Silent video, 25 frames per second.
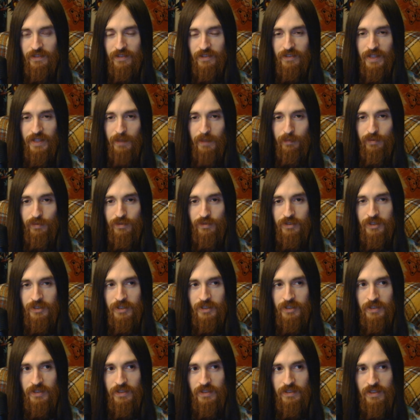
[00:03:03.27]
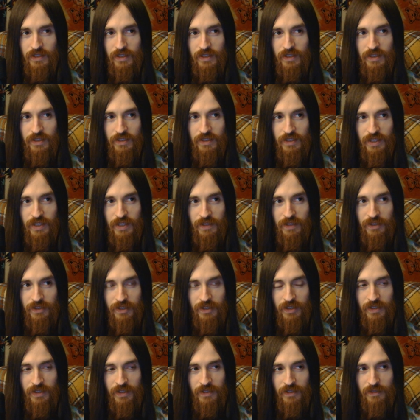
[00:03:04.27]
Their emperor and
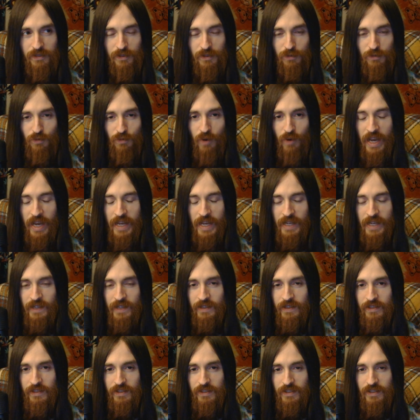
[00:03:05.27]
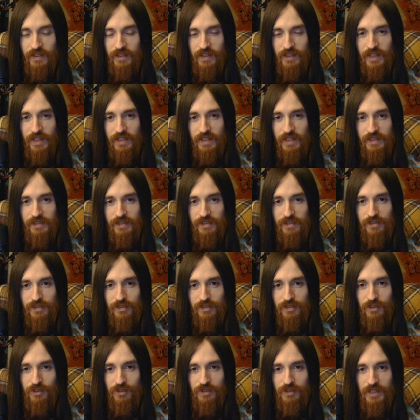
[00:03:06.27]
their reign has
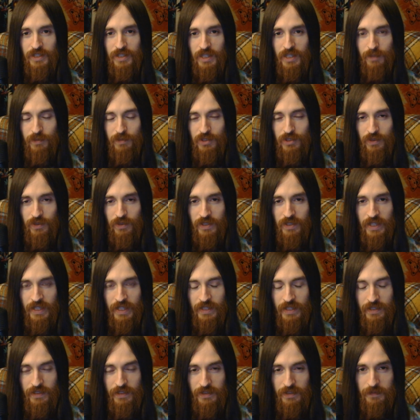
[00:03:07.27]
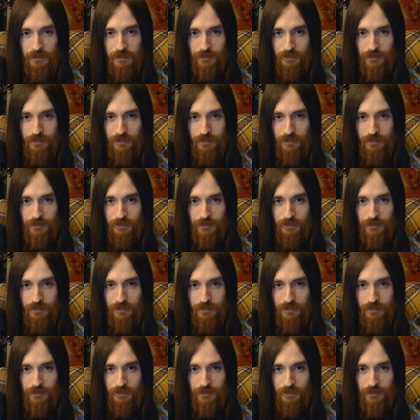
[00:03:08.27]
slowly come to an end,